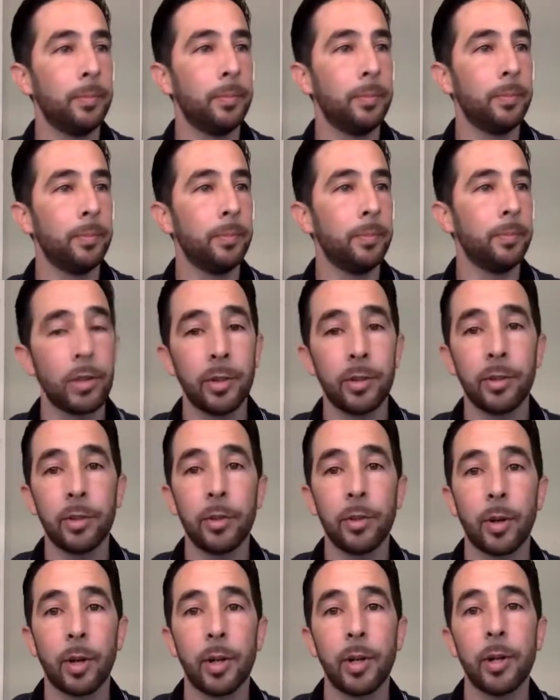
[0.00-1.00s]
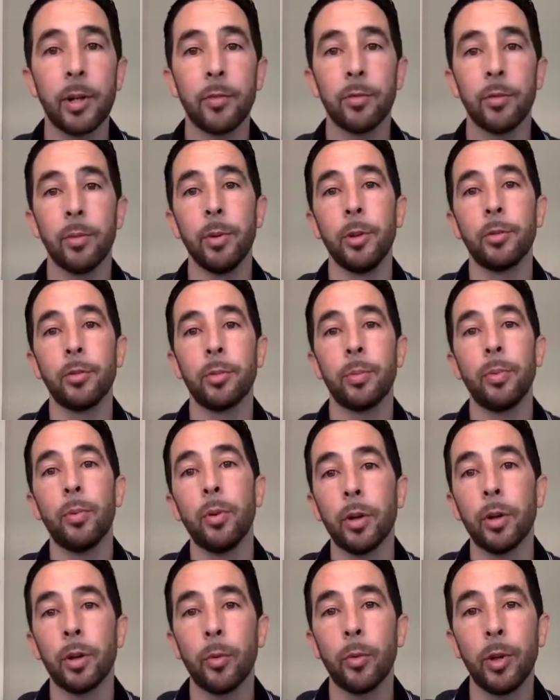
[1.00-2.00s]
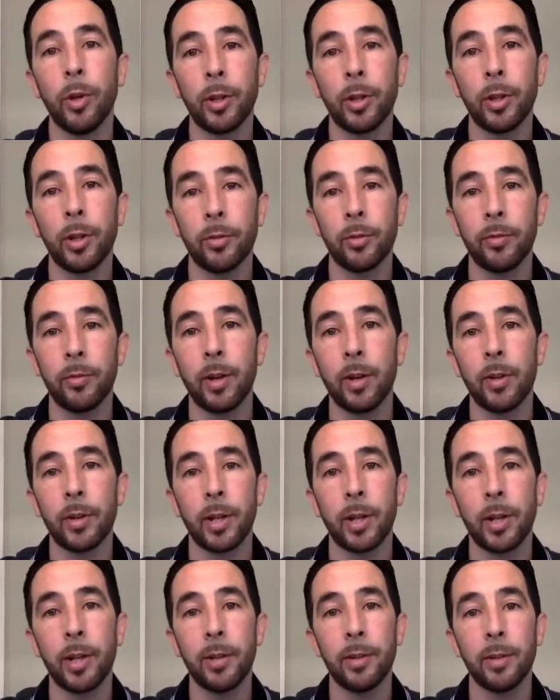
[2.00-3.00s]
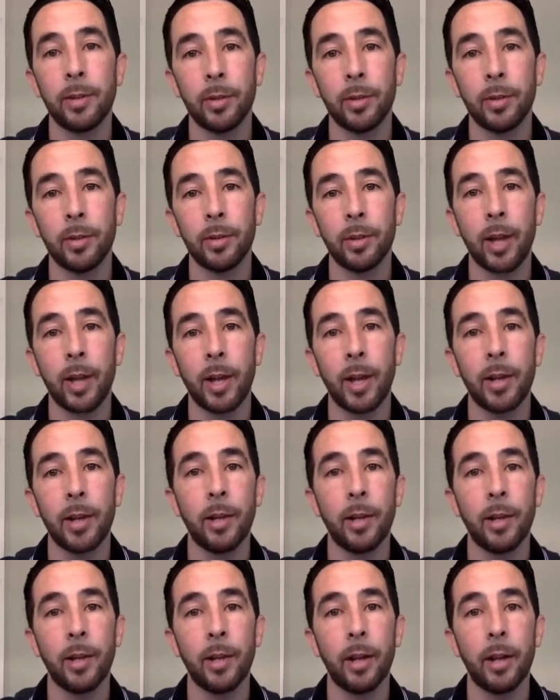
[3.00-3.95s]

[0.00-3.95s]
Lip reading: So you can see right here from this report, one of the things we found in the case study was that,